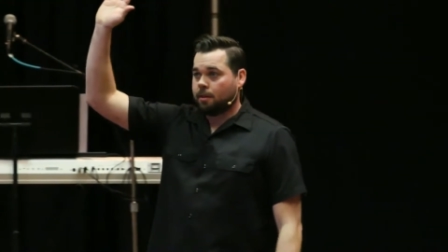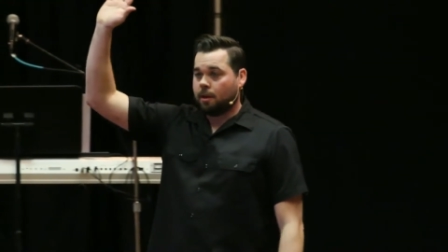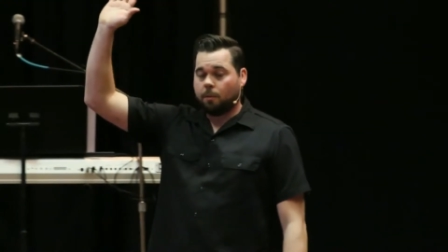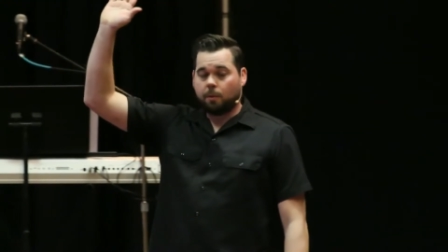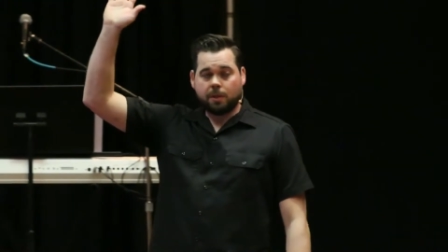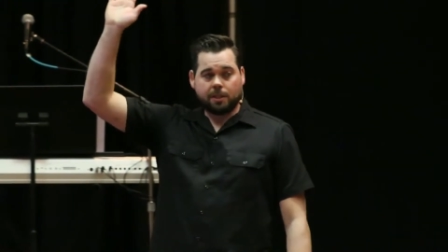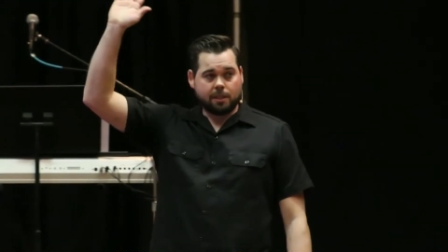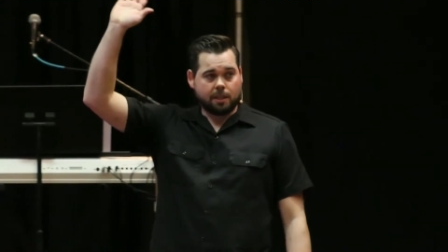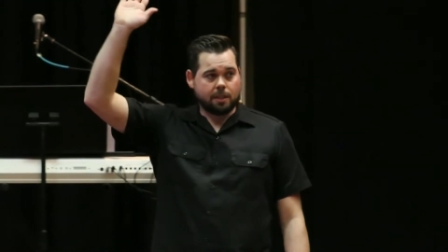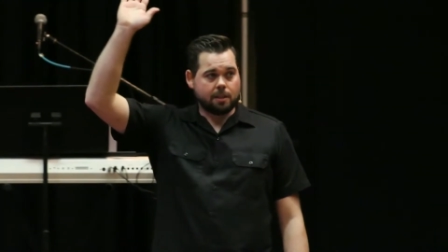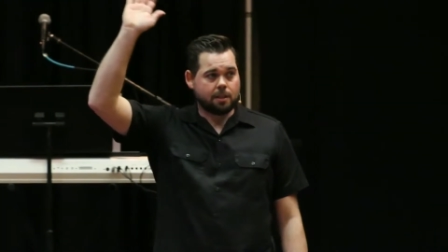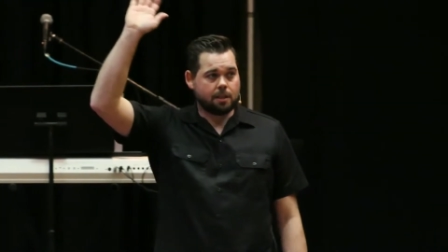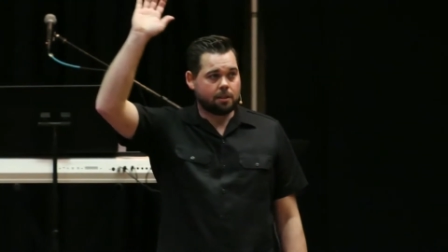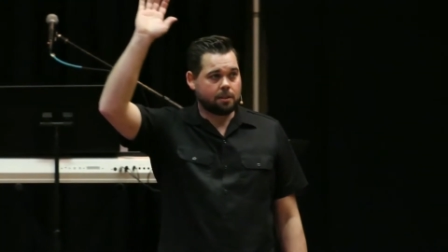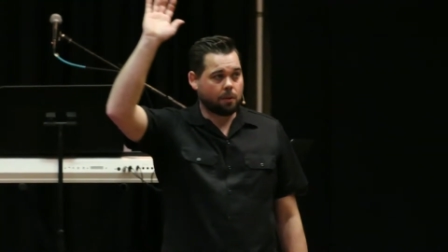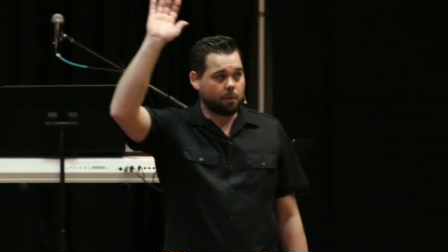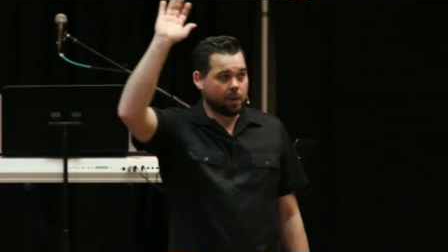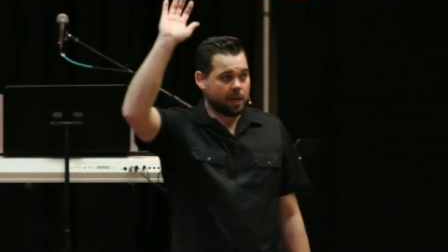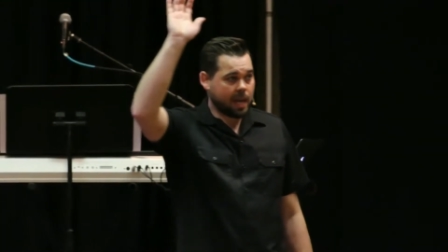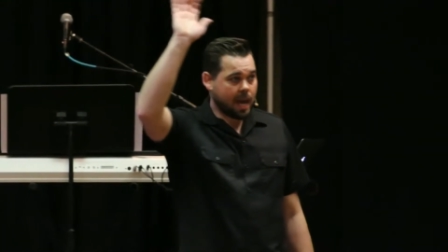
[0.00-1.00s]
Are we seeing
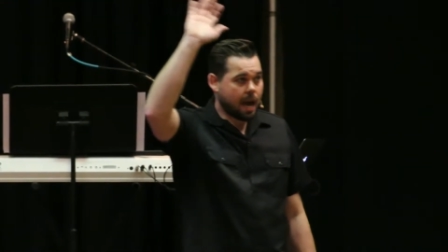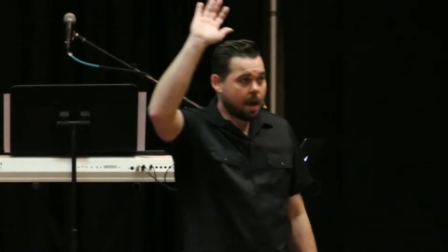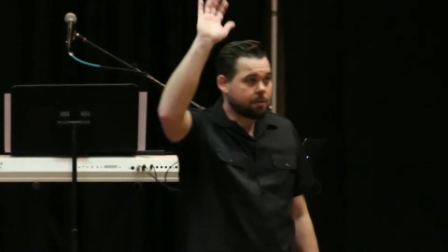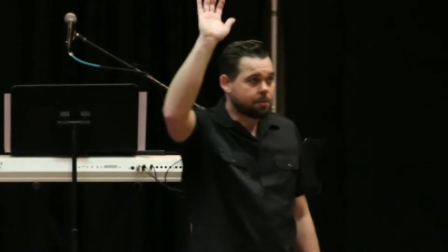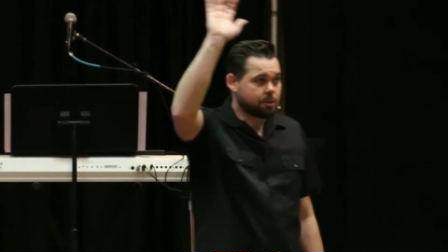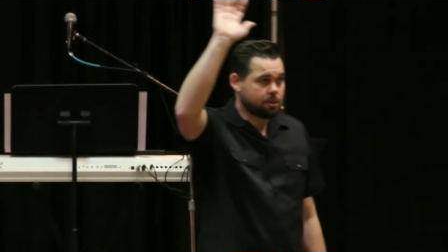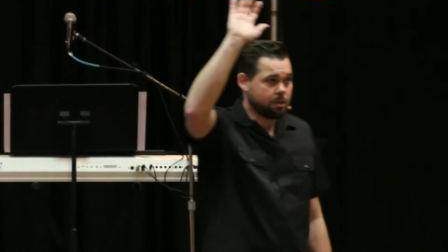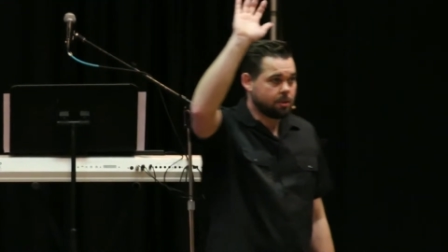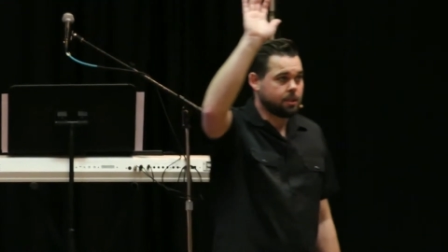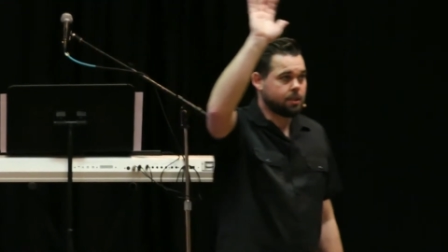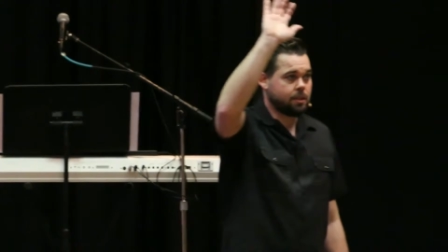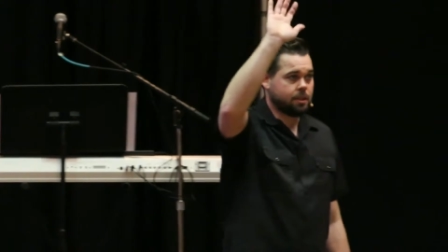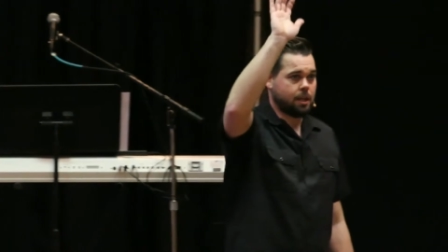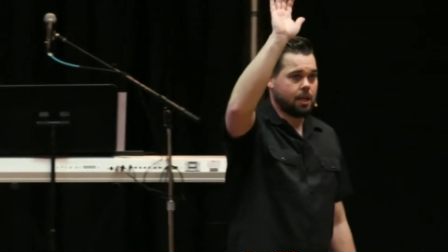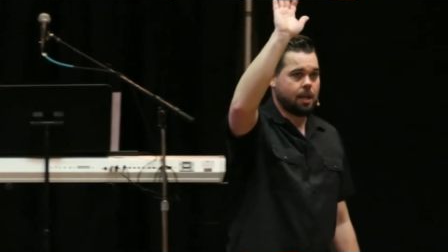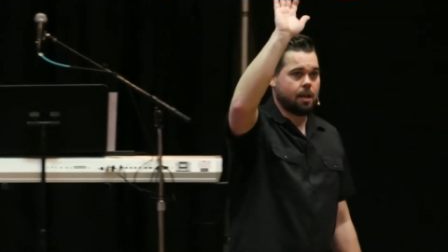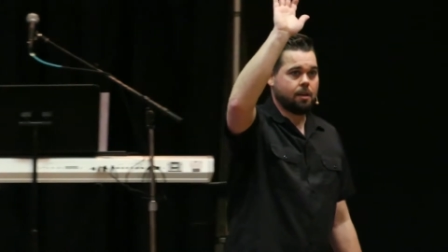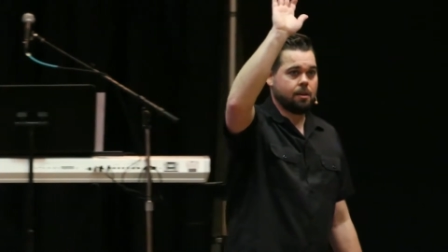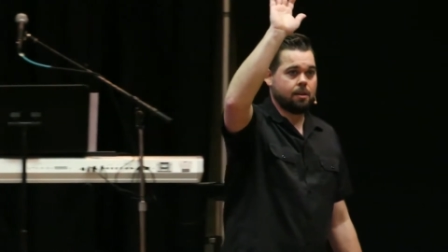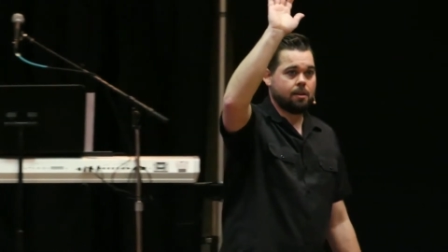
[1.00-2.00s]
this? Are we capturing this
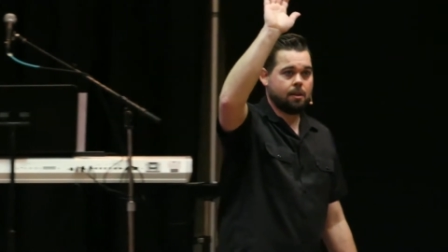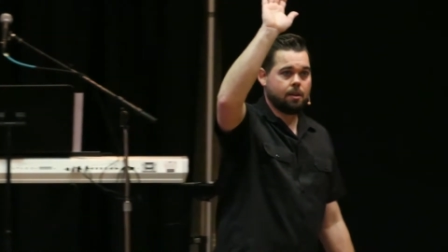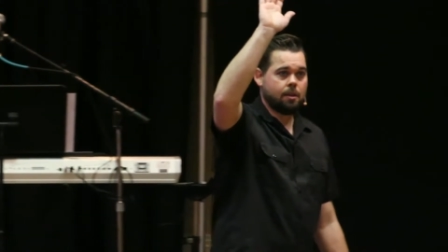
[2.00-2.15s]
today?